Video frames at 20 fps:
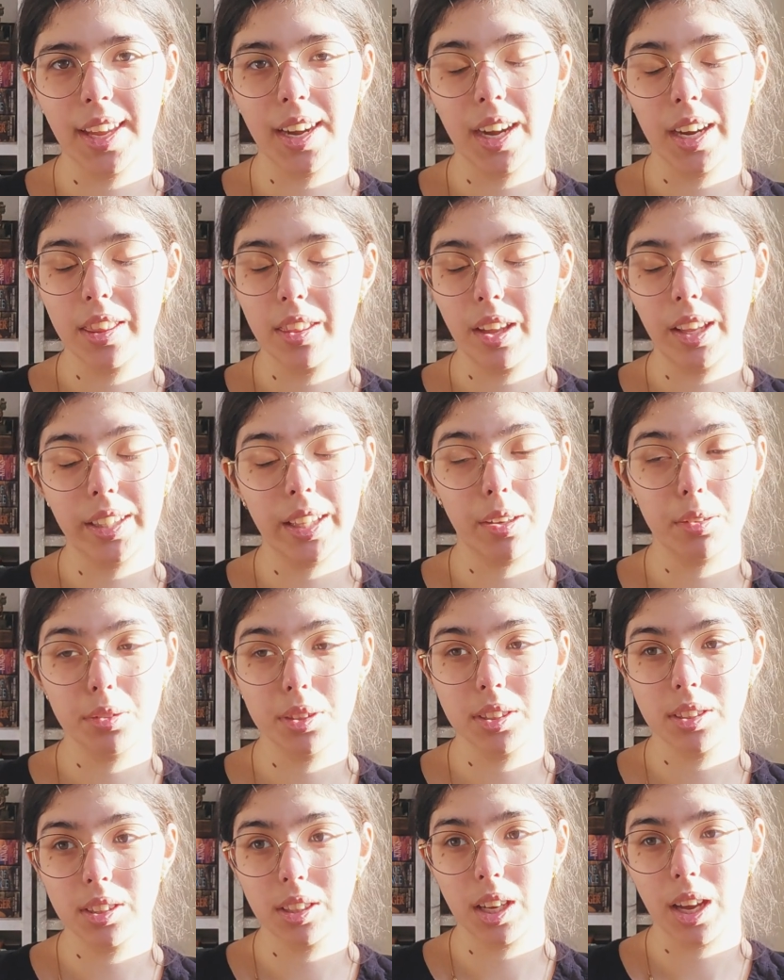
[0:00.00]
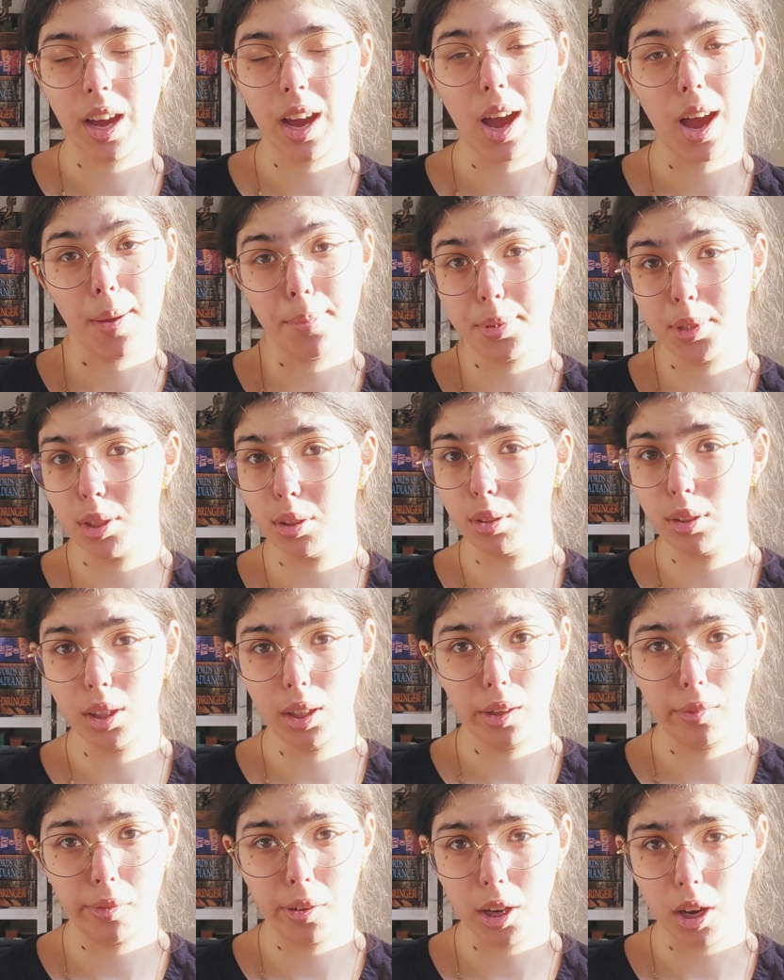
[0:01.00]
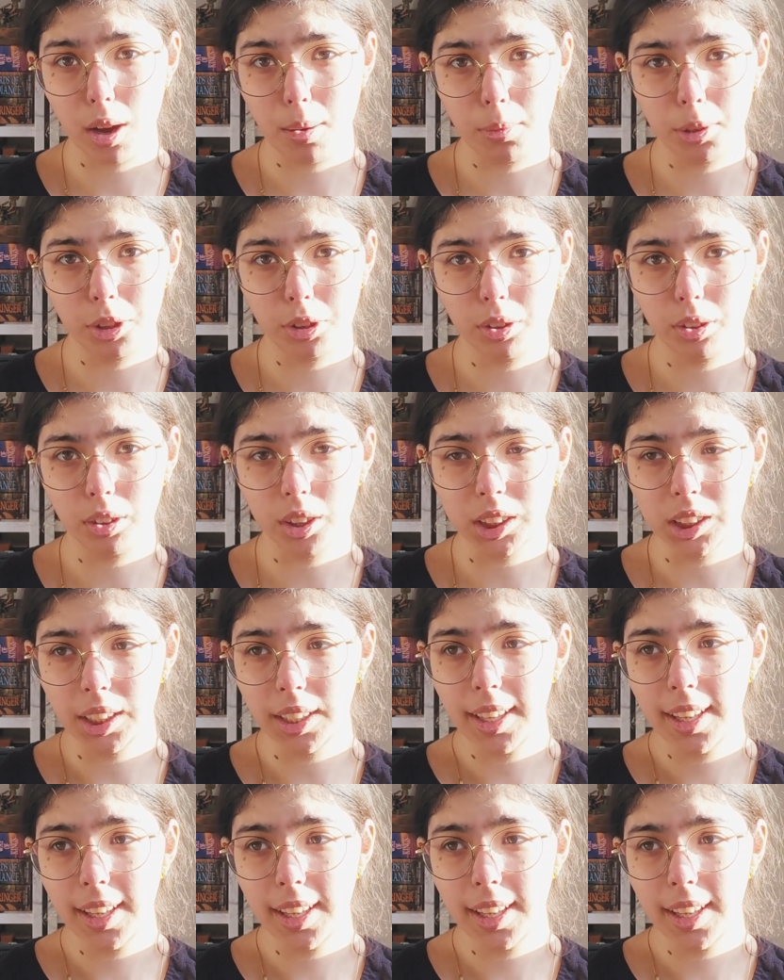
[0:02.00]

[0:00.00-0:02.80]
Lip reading: And I thought that was absolutely phenomenal